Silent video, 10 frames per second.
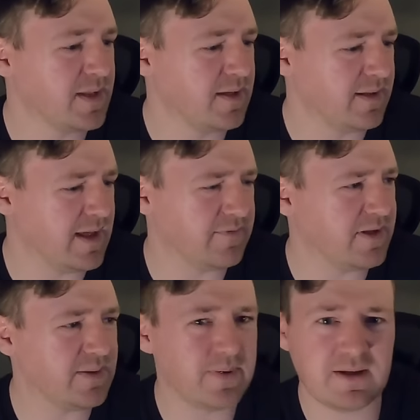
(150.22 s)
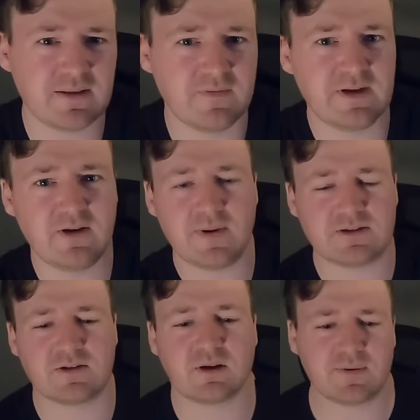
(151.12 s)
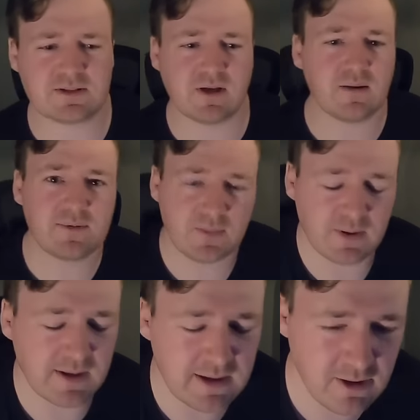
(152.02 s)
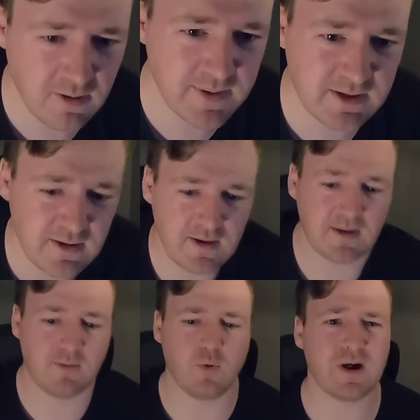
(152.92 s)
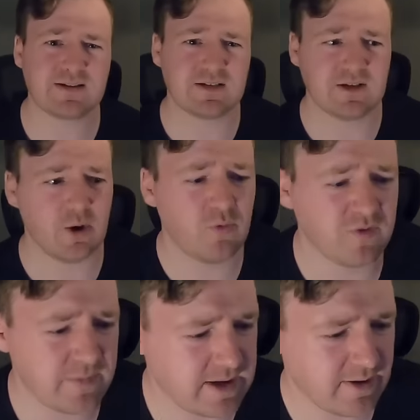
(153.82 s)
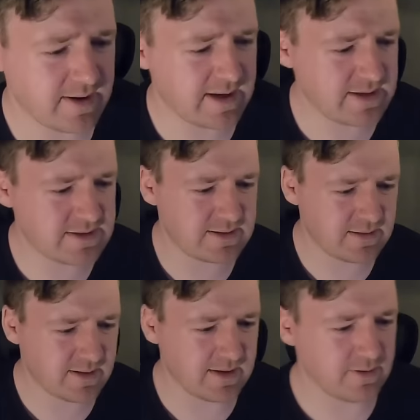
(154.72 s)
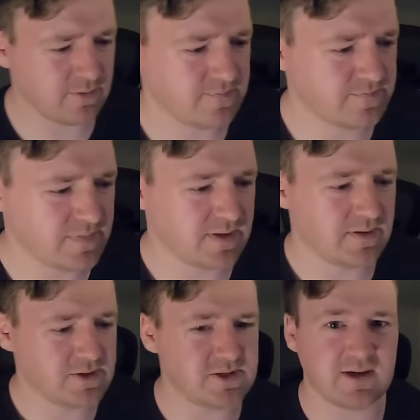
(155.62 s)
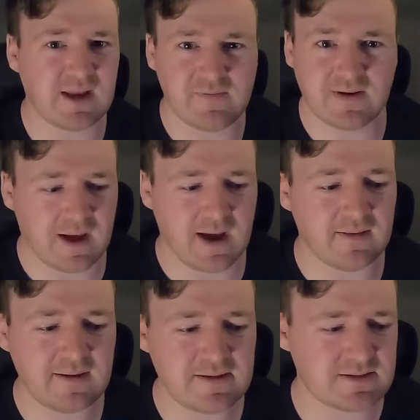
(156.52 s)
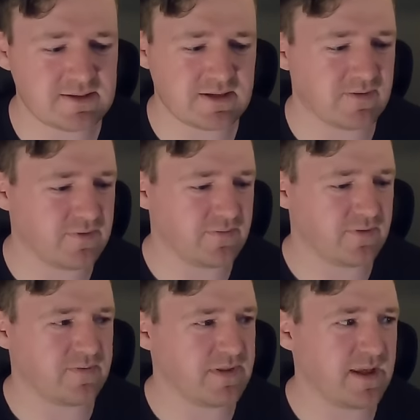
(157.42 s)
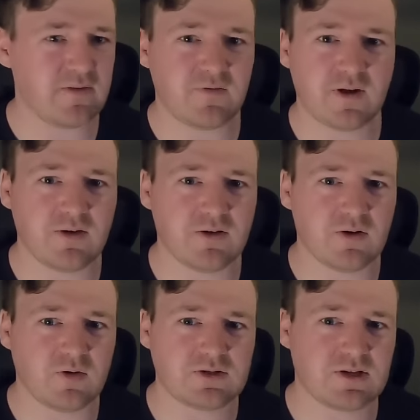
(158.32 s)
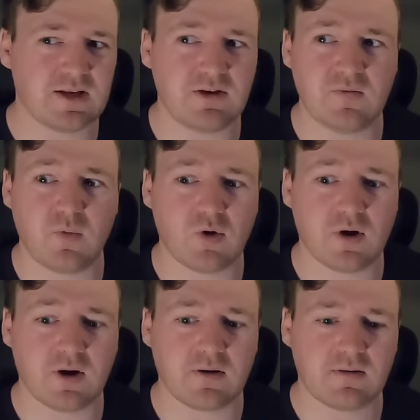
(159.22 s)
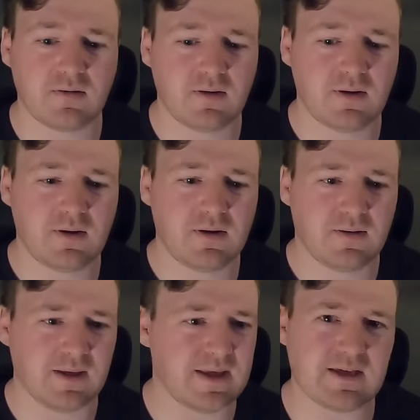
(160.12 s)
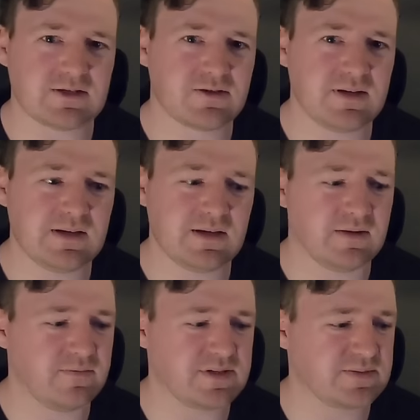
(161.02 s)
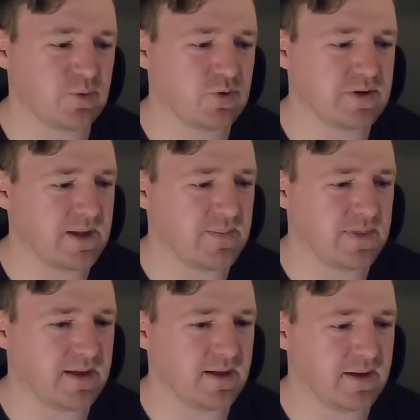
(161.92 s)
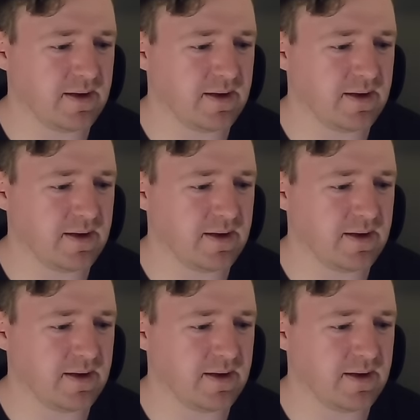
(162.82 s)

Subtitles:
If you end up liking the video, make sure to drop a sub, drop a like, comment where I should go from here, I guess. Like, should I dive into highlights and stuff of the AFL, or should I do more like history of the sport type thing?